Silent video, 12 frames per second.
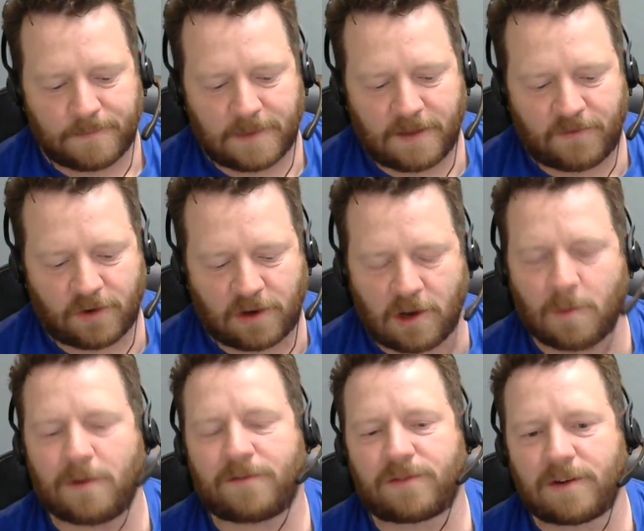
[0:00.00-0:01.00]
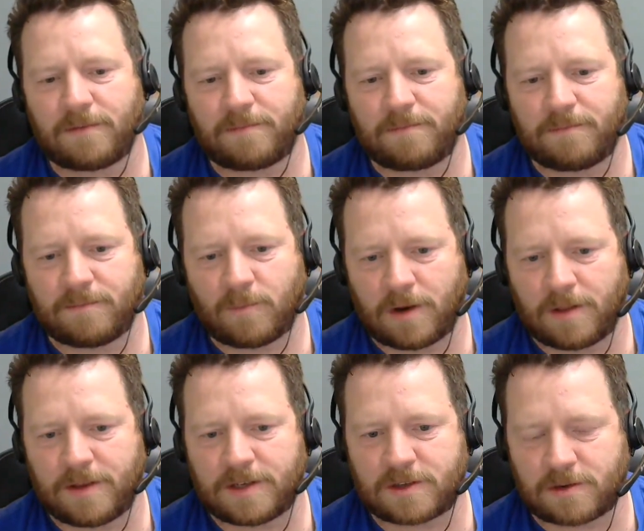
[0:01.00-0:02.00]
If you're going for one of
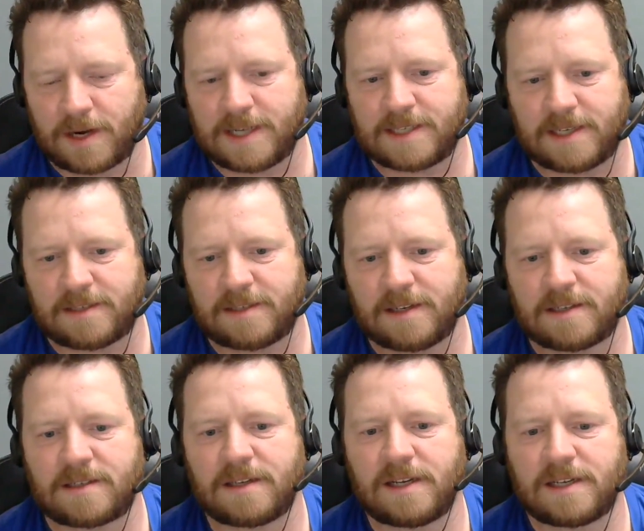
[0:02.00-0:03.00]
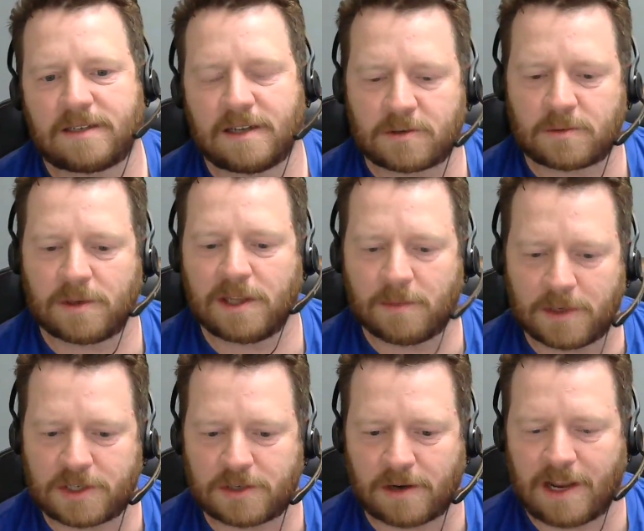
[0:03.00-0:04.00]
these crazy intense things and that's really
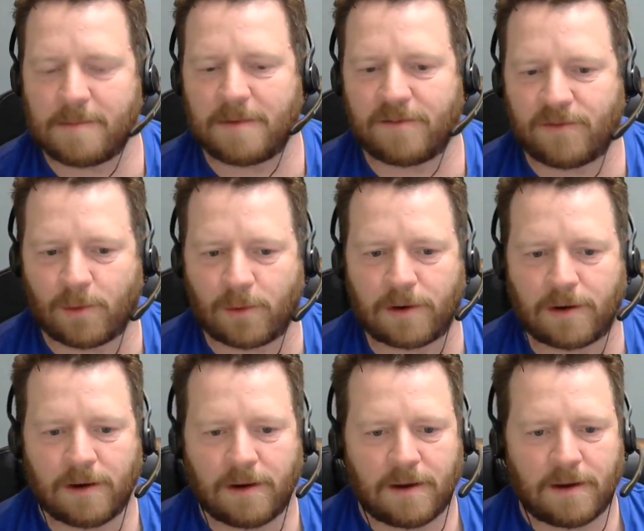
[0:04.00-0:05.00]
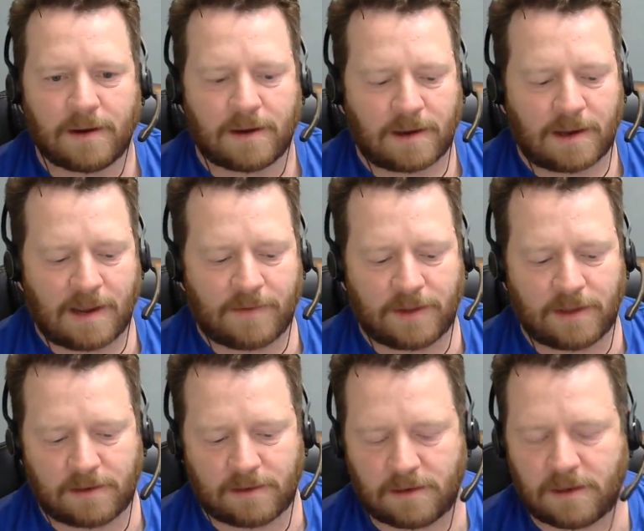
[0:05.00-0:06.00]
what you're aiming for, have it,
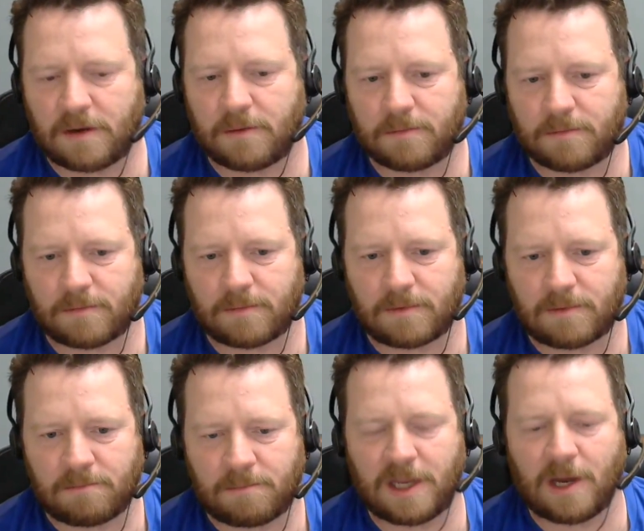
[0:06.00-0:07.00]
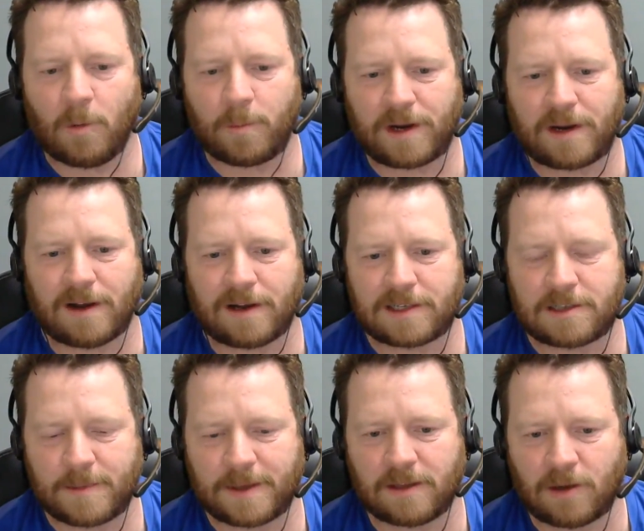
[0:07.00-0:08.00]
you know, be open and honest
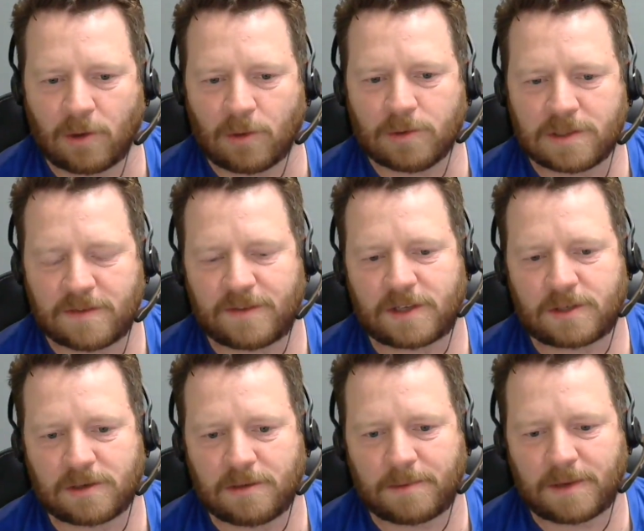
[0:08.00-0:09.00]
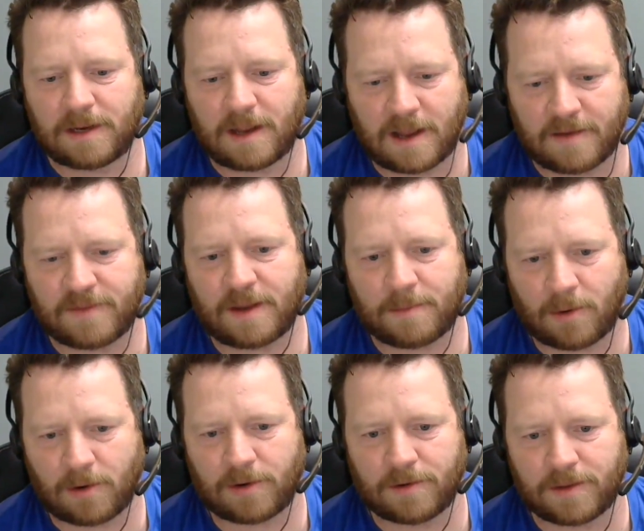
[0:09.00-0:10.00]
about the goals of the trip and have that
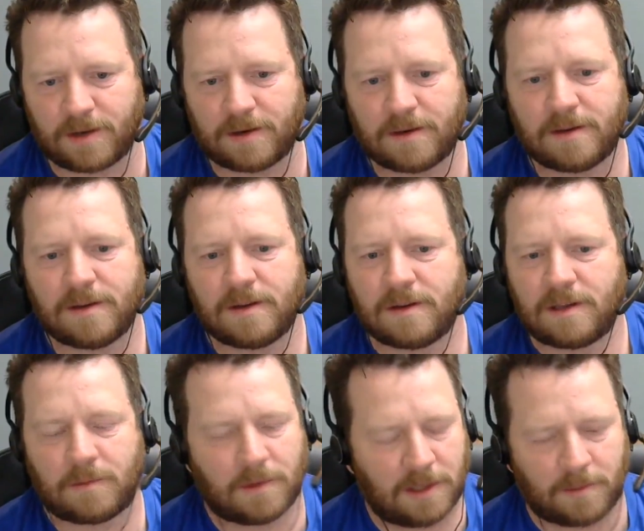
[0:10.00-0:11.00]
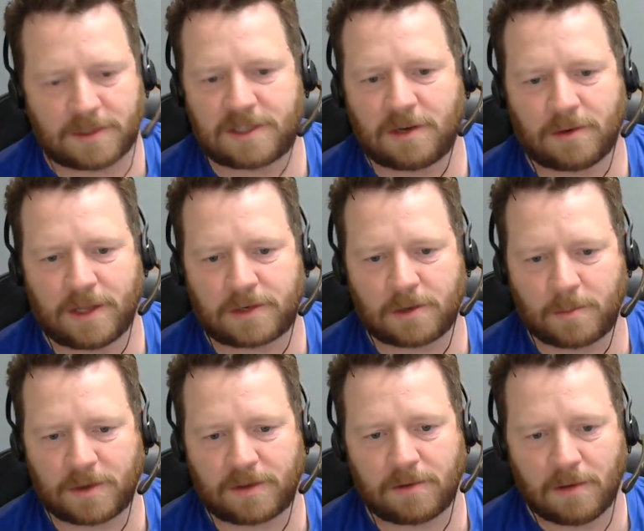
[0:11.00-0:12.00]
partner that really wants to go on that trip
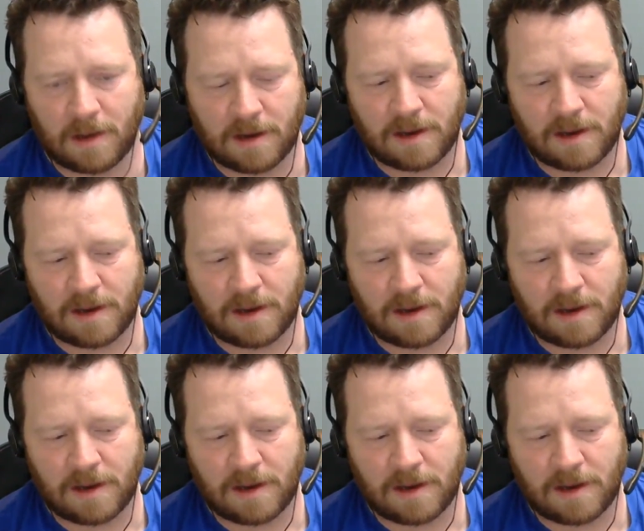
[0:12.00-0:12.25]
with you.